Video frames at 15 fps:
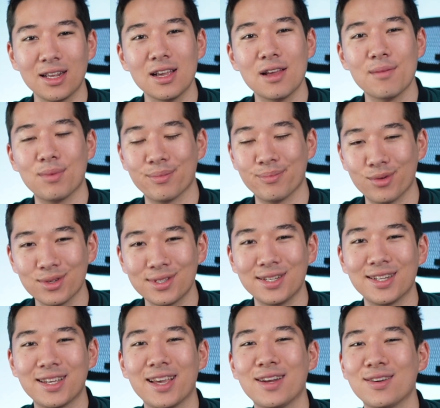but most
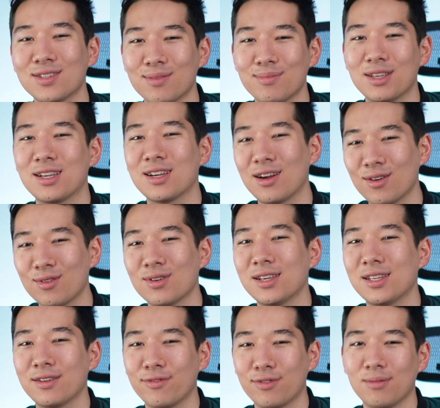indicators are being
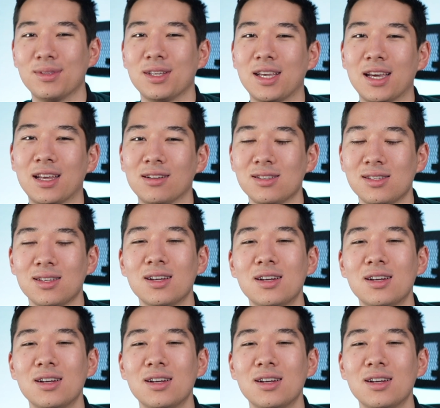calculated from the candles.